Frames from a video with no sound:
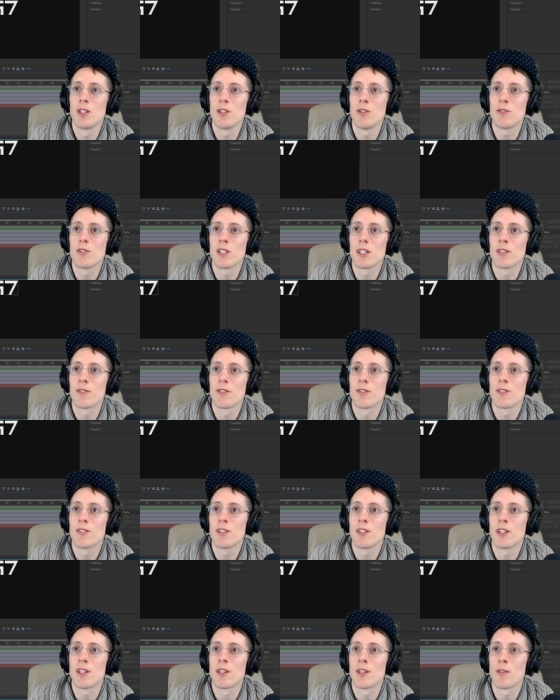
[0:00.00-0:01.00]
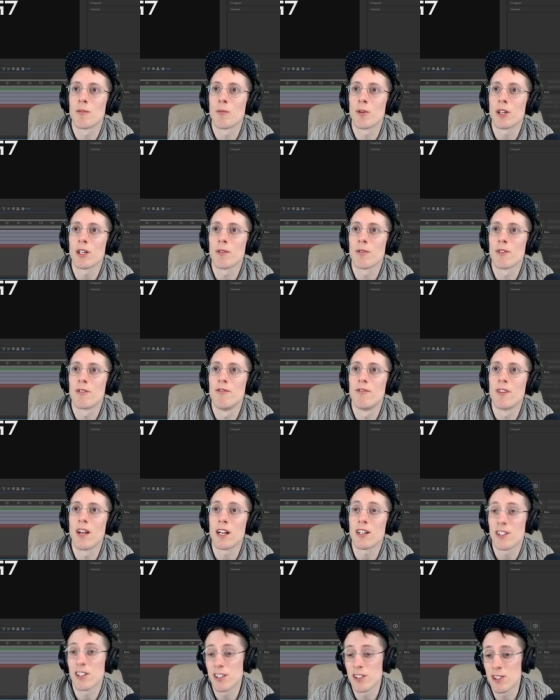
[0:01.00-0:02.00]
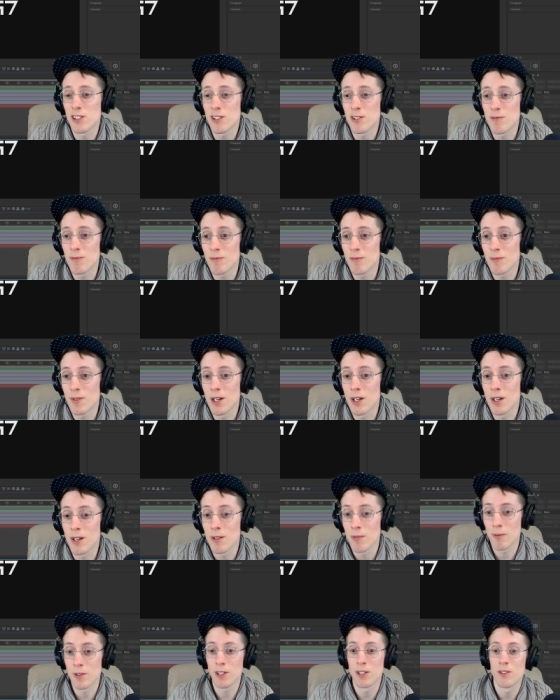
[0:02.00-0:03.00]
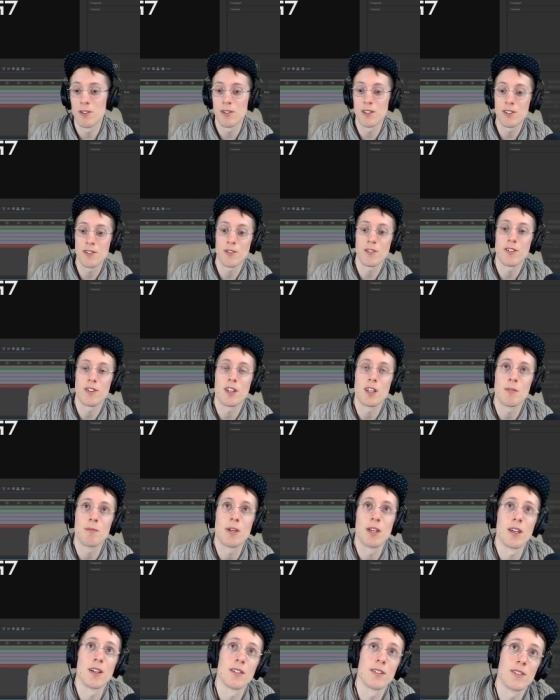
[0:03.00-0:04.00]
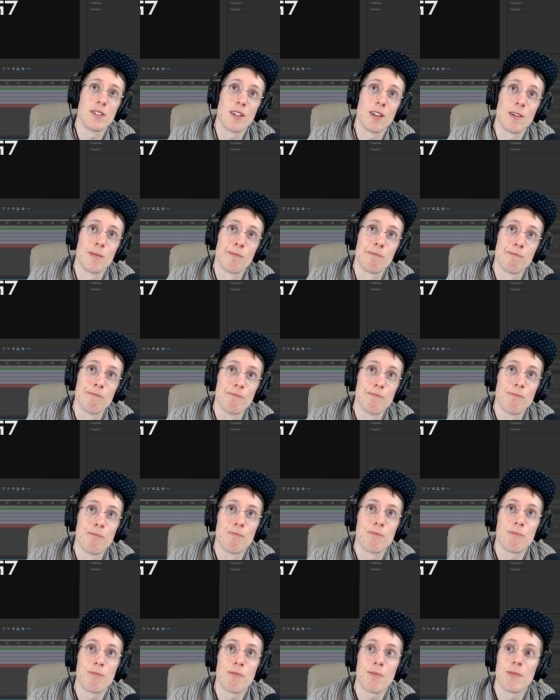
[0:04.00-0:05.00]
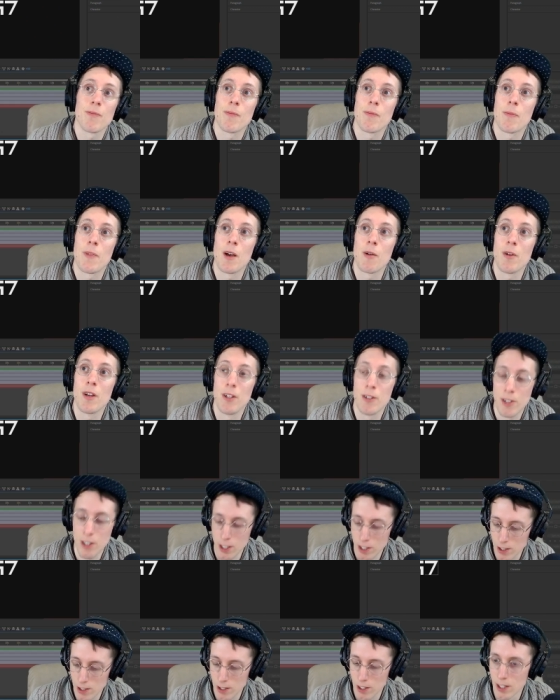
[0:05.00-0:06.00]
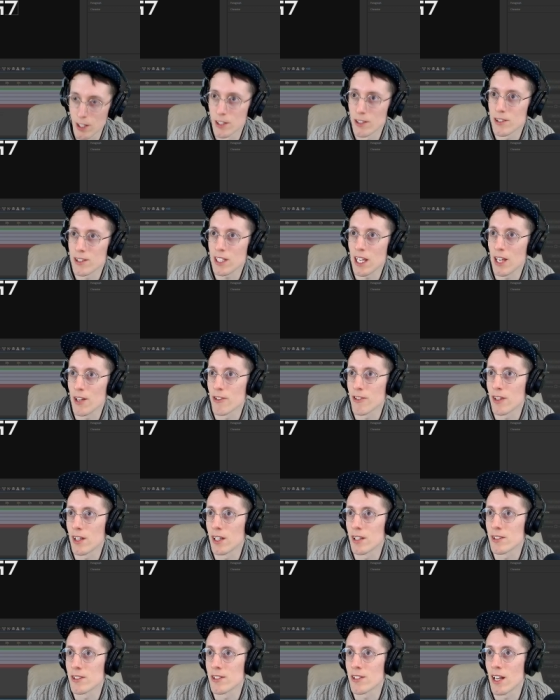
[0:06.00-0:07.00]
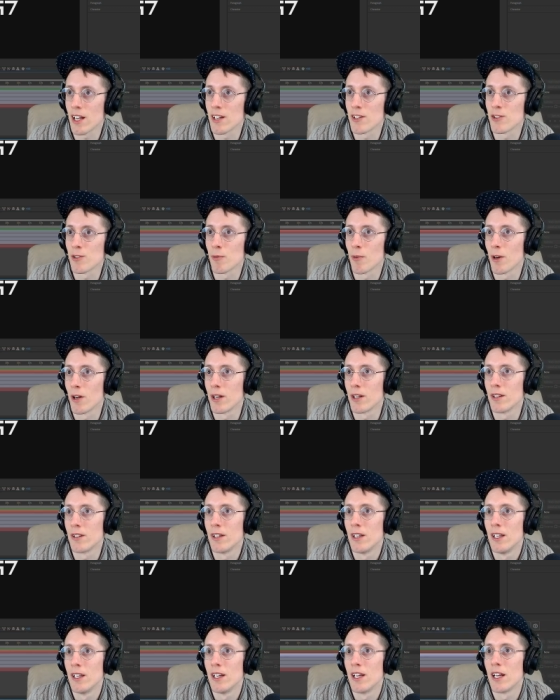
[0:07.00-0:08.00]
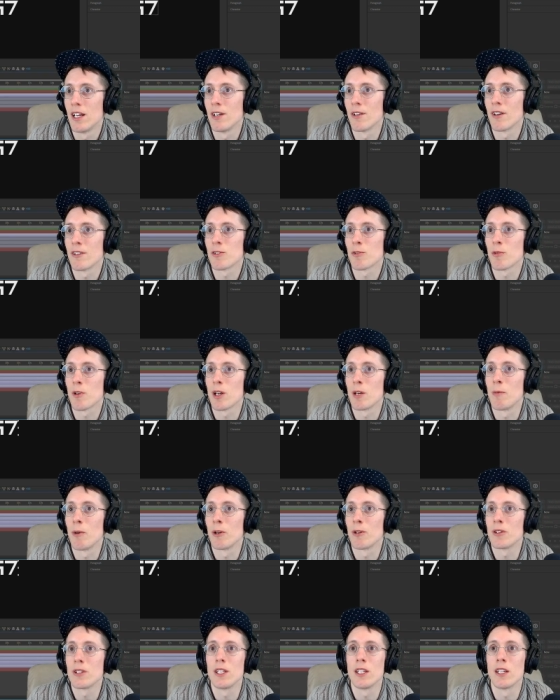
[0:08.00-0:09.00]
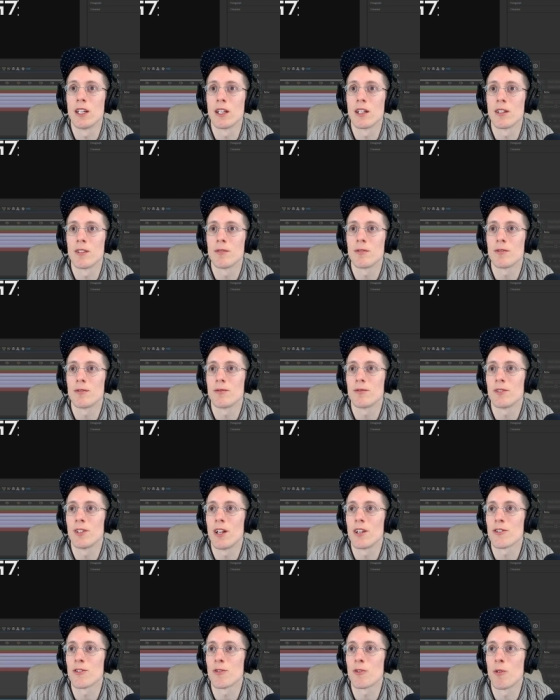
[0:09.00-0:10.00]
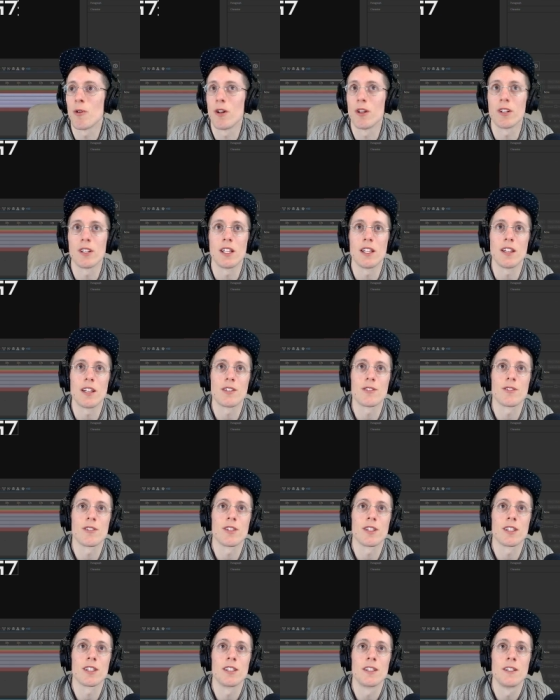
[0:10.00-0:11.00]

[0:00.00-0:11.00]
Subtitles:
working with vectors when you do this sort of thing, because that way you can scale things as high as you want. You don't have to worry about the loss of quality, that sort of thing.